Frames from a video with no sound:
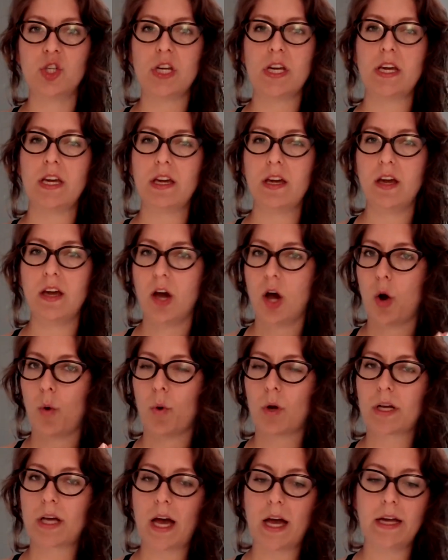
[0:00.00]
and
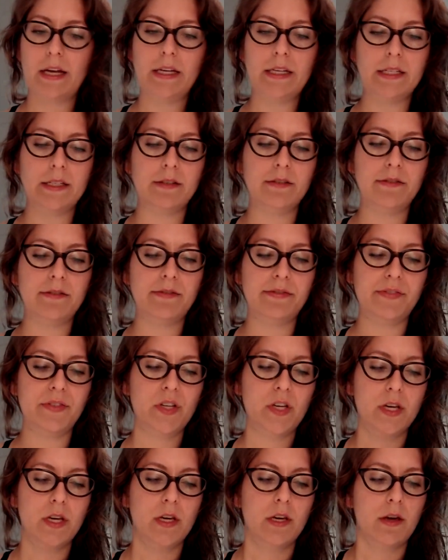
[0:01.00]
Hanji were
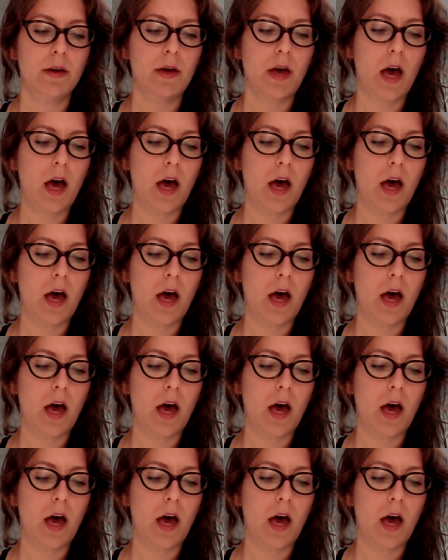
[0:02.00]
kind of